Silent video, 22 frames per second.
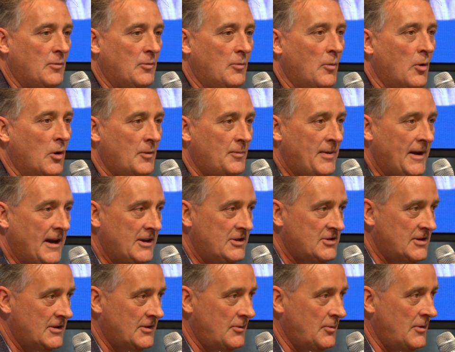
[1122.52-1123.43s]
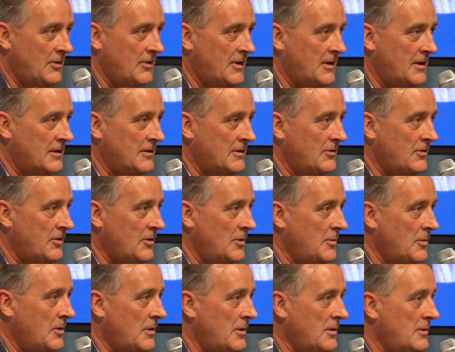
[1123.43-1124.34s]
more patience with a
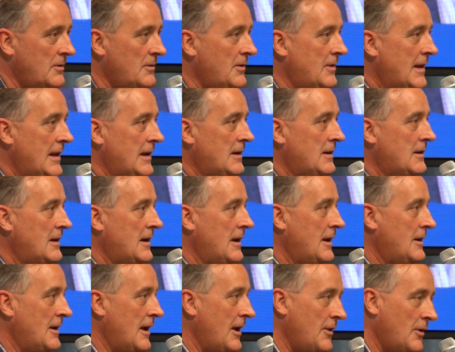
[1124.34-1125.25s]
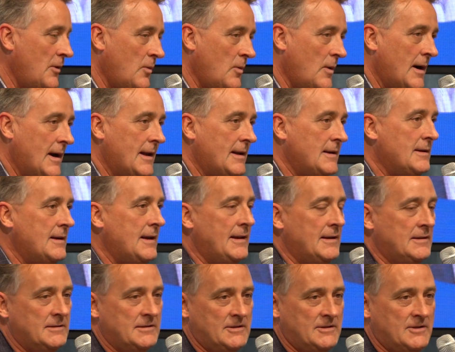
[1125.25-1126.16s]
consumer than another one,
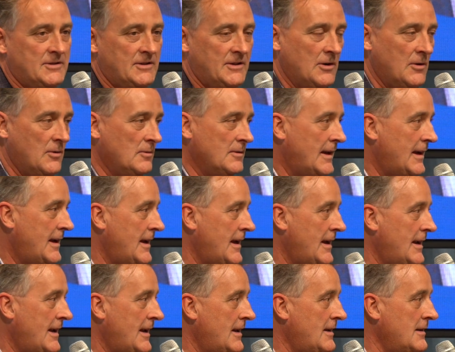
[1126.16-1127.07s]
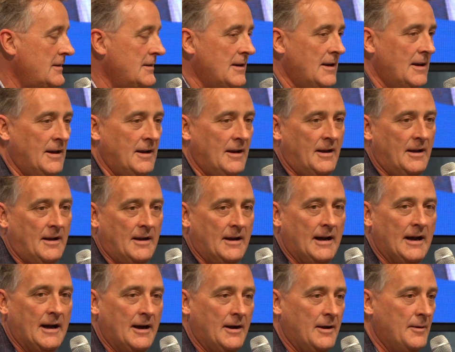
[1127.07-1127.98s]
and linking in
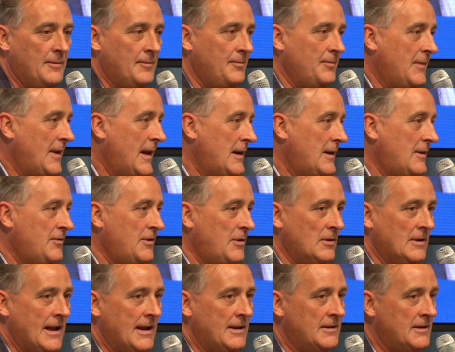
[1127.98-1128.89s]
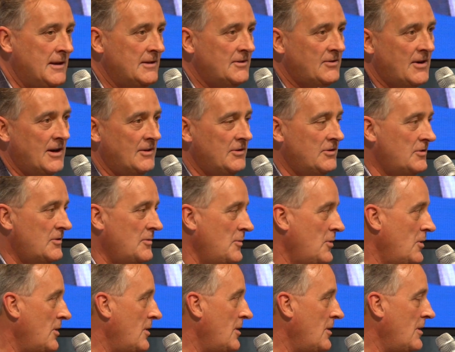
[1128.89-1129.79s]
that if you lend this
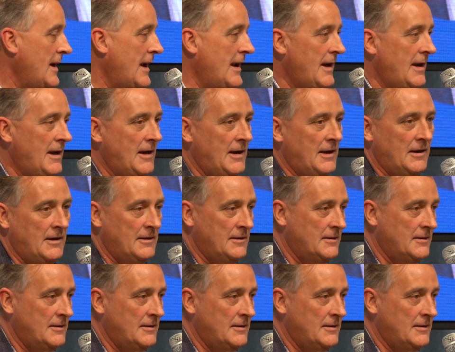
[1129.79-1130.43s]
customer a